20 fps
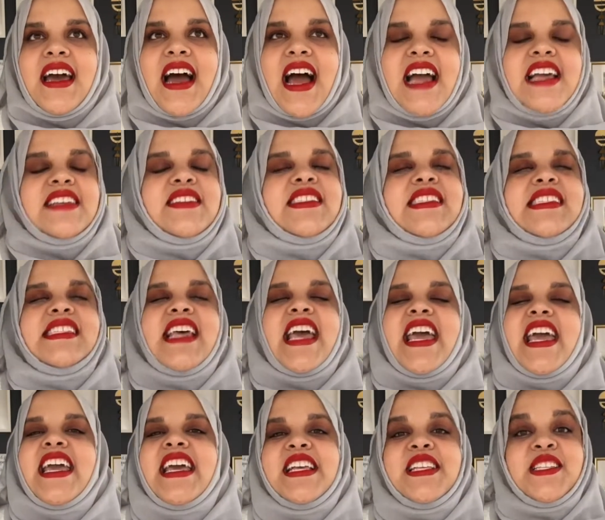I
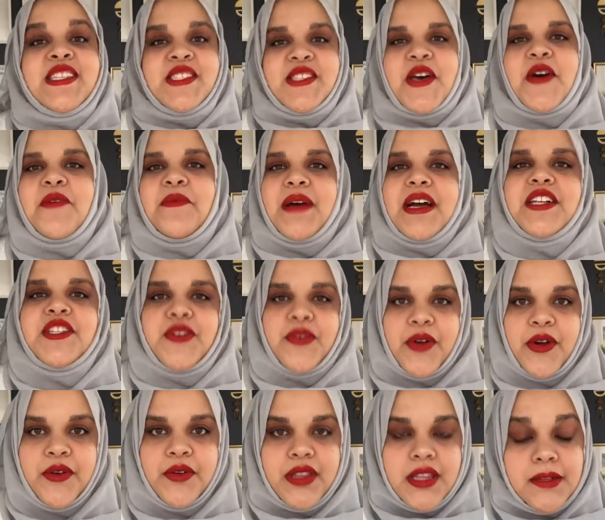see so much
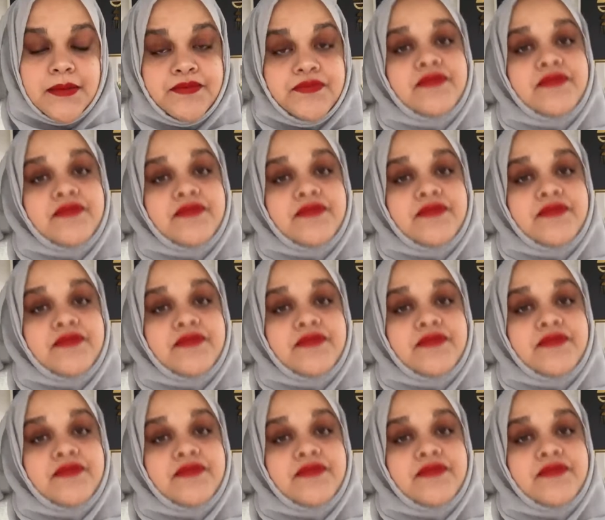growth